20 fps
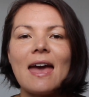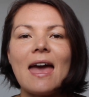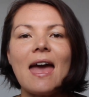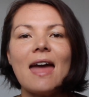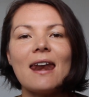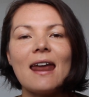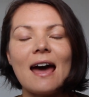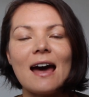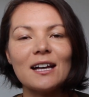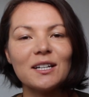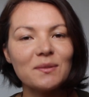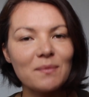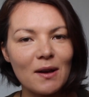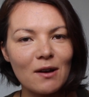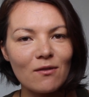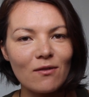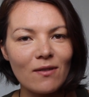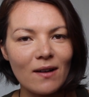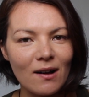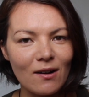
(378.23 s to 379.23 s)
And hazme
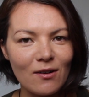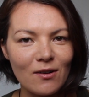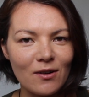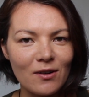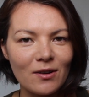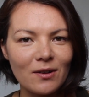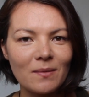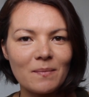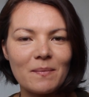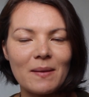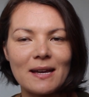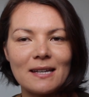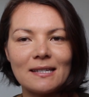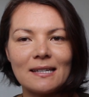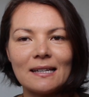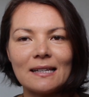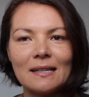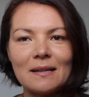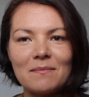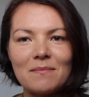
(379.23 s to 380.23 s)
un favor
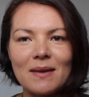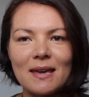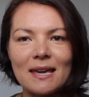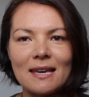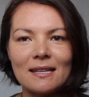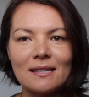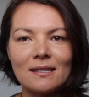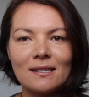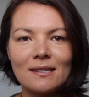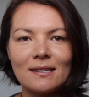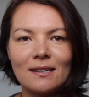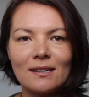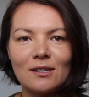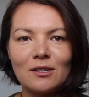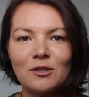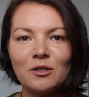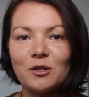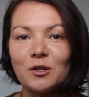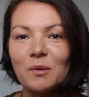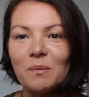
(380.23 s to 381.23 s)
basically means
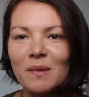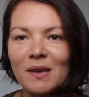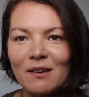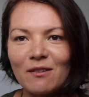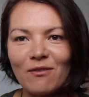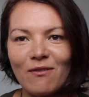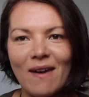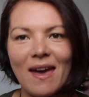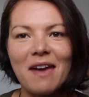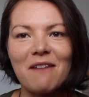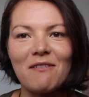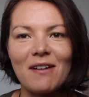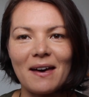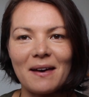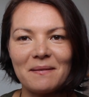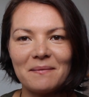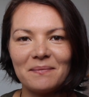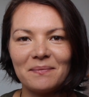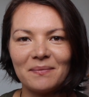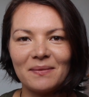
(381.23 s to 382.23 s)
do me a favor.
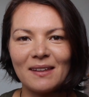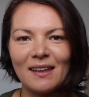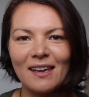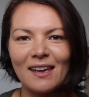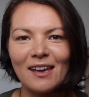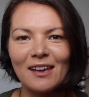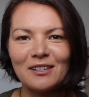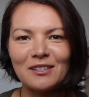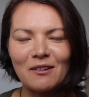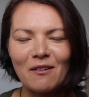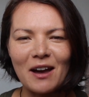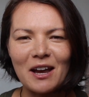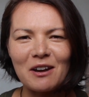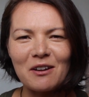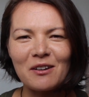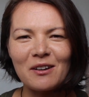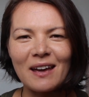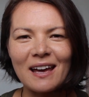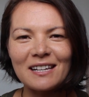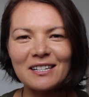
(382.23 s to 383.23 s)
So I know
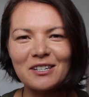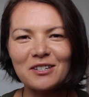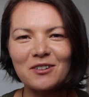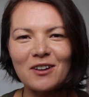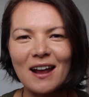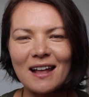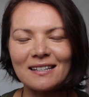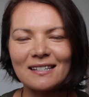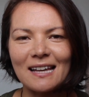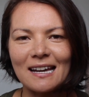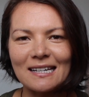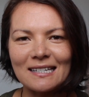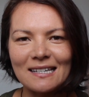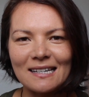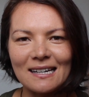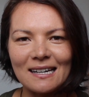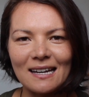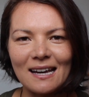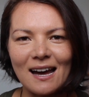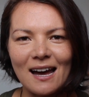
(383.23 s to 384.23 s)
as a
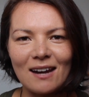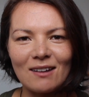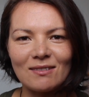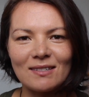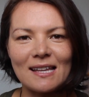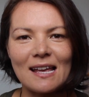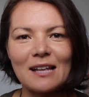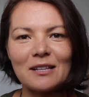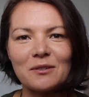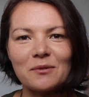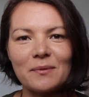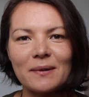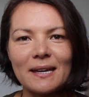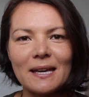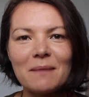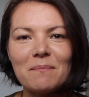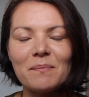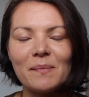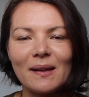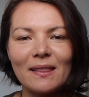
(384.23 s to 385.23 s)
translation it kind of sounds
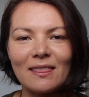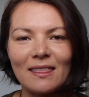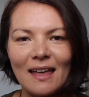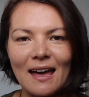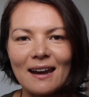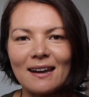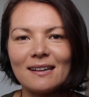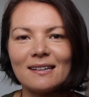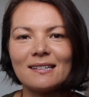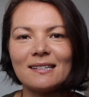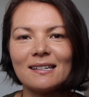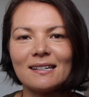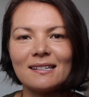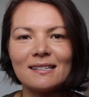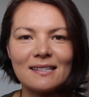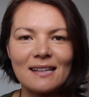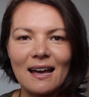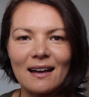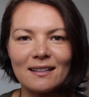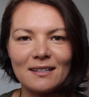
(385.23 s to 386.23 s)
weird, but that is
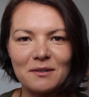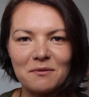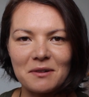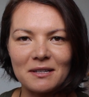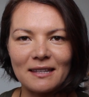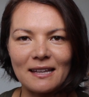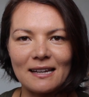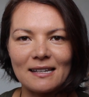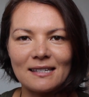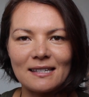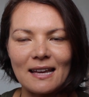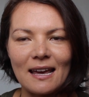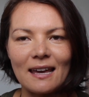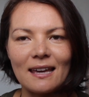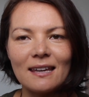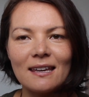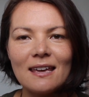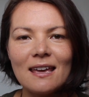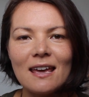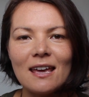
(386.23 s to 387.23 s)
exactly what they say.